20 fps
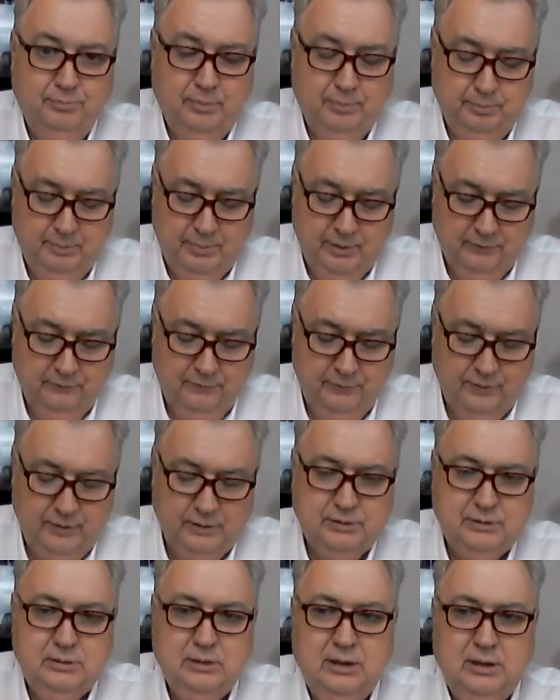
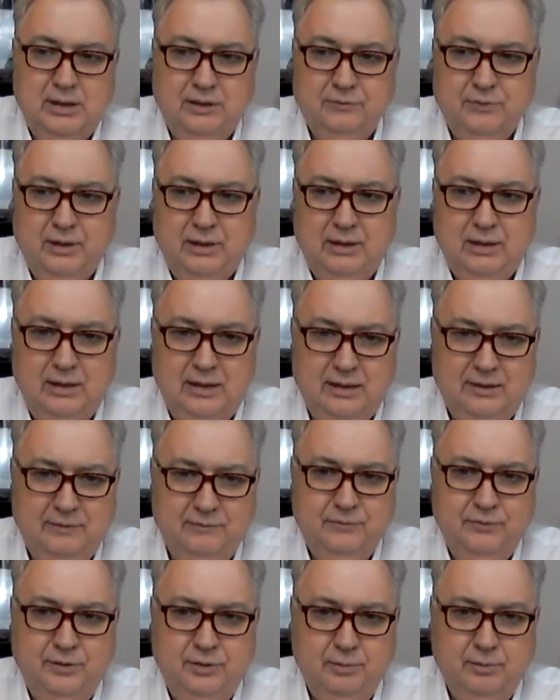benefits, if they
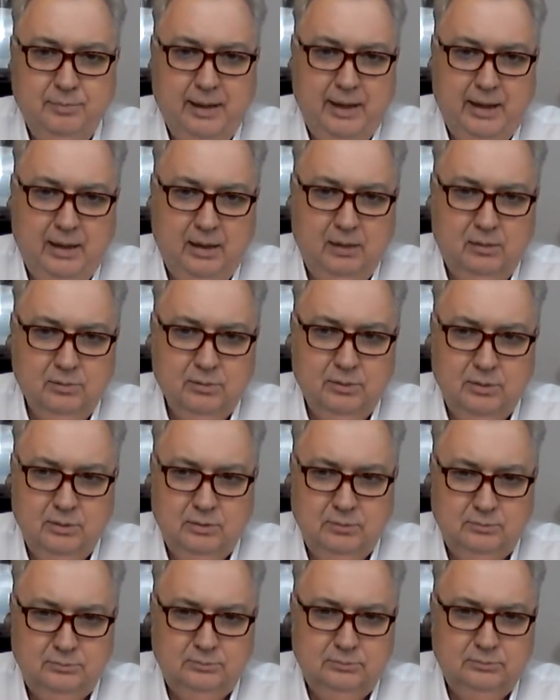left them out,
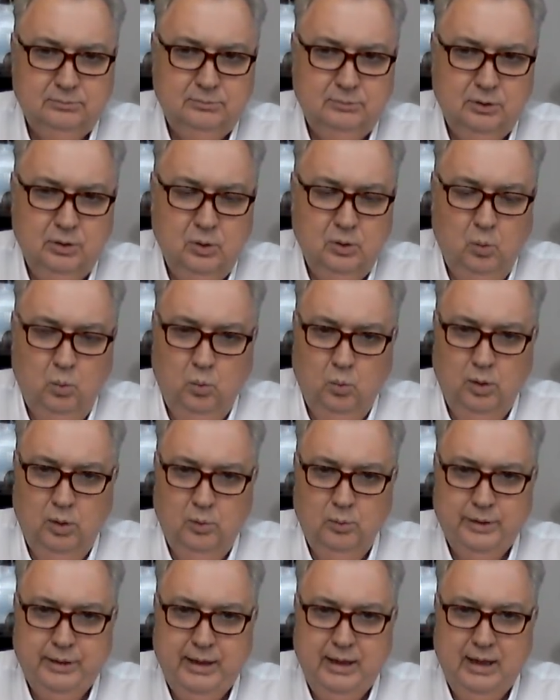what
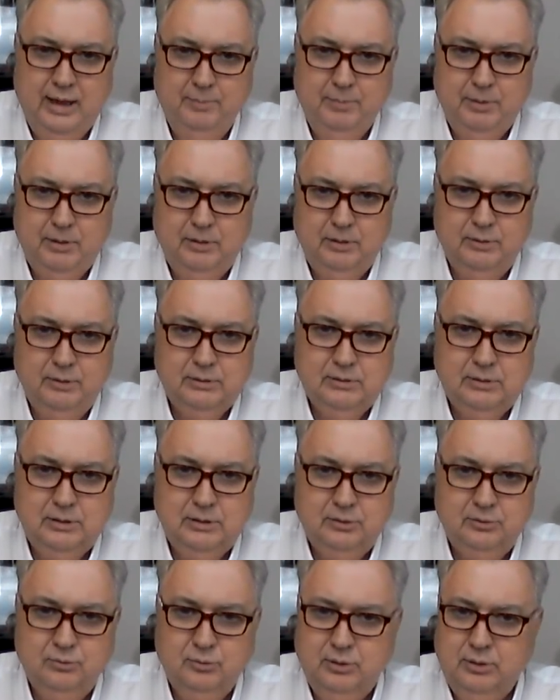would happen in this
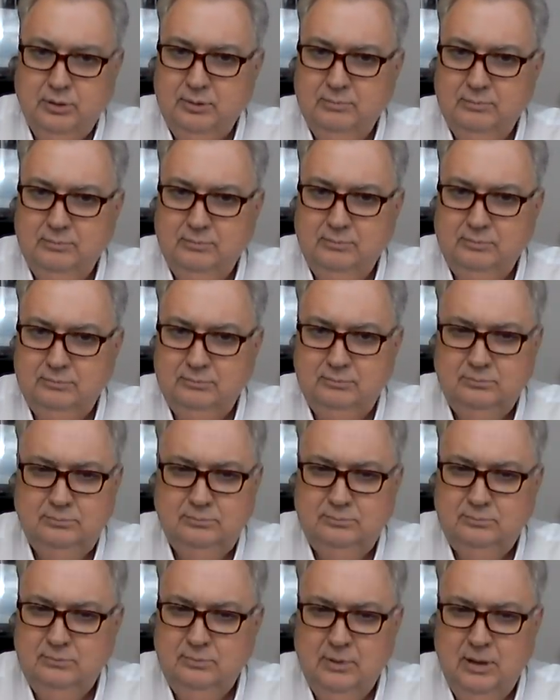country?
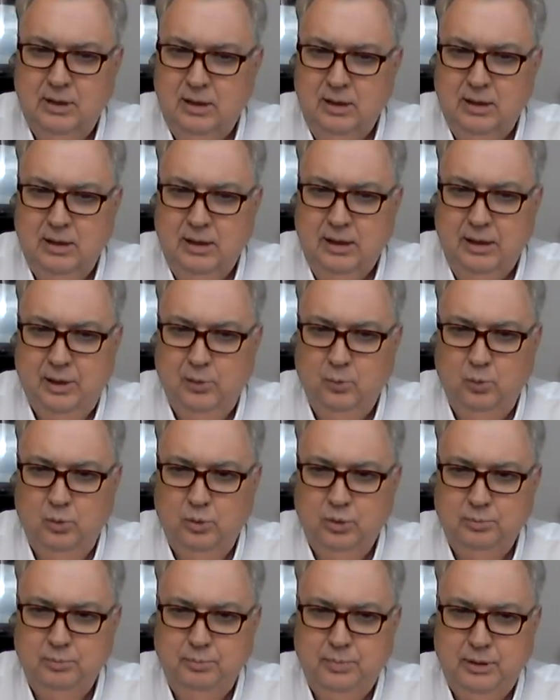It
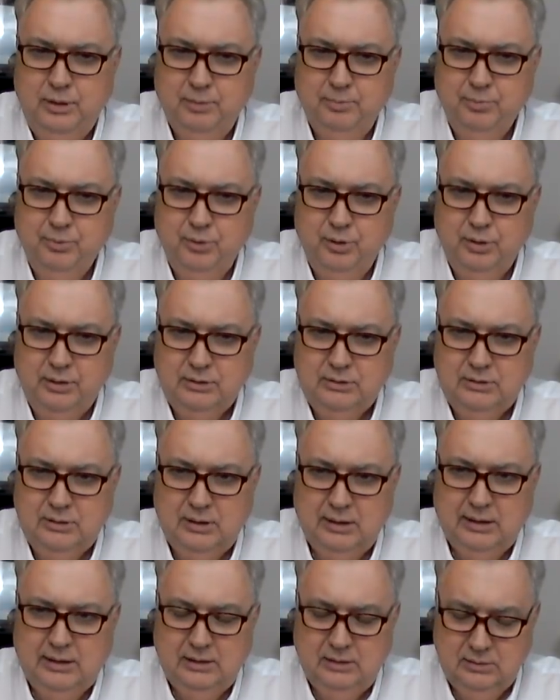wouldn't be a pretty
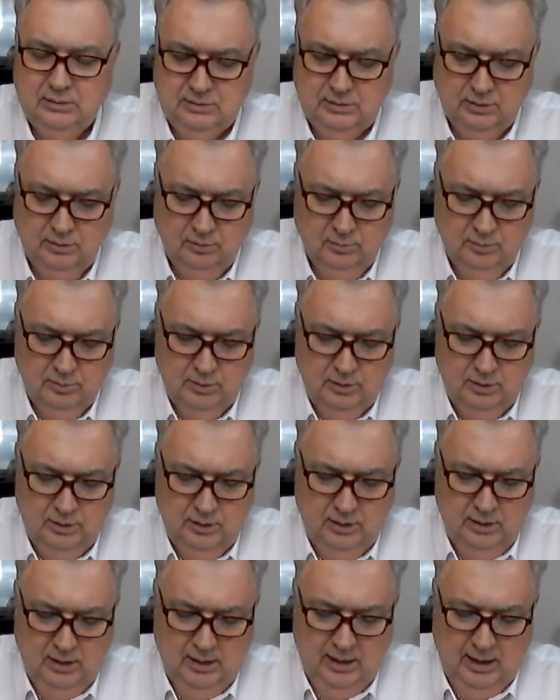sight. So
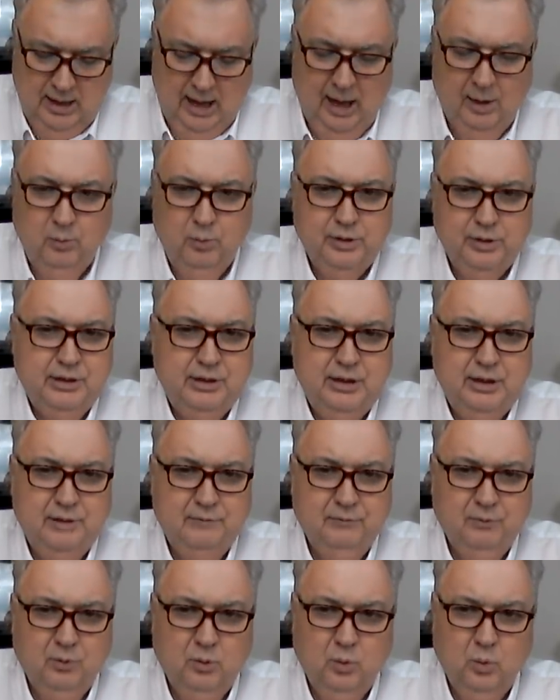I would
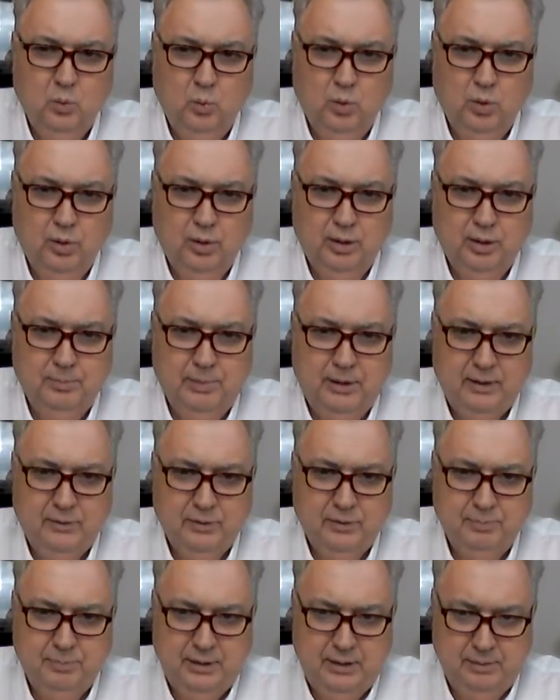never worry about
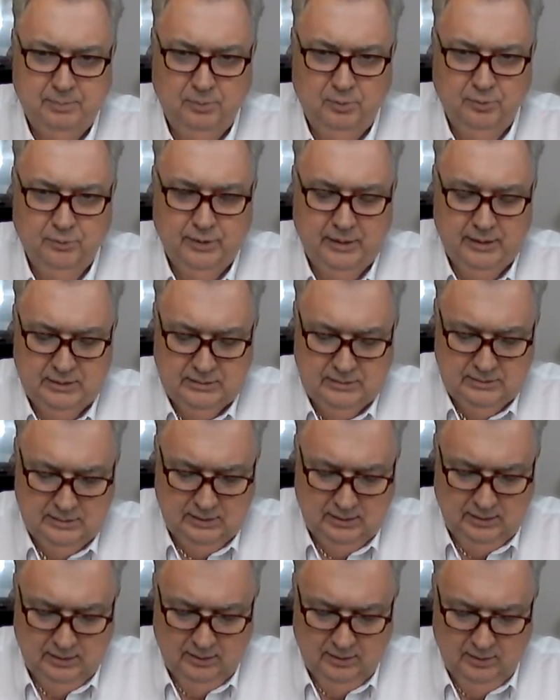the people that's
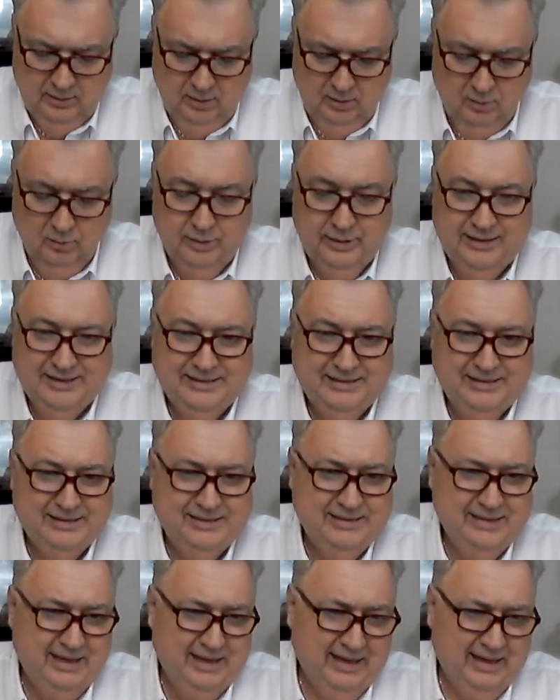on
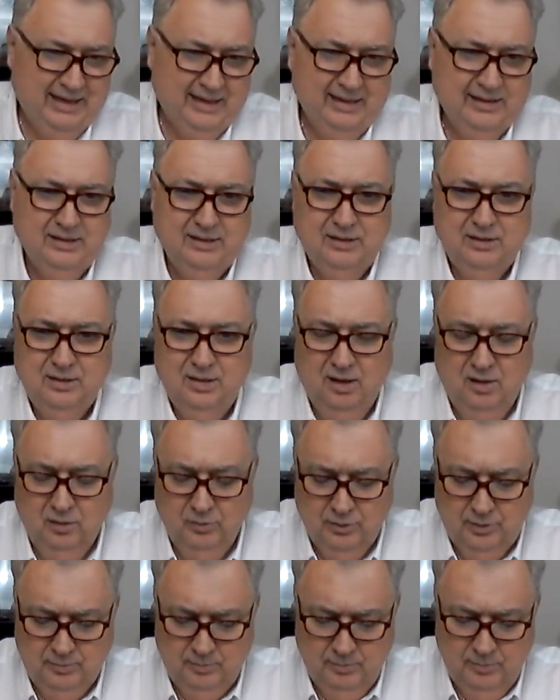SSI and all
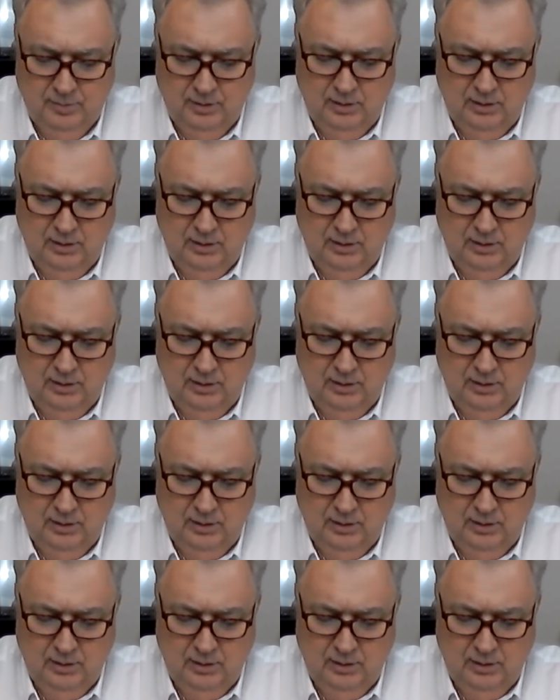them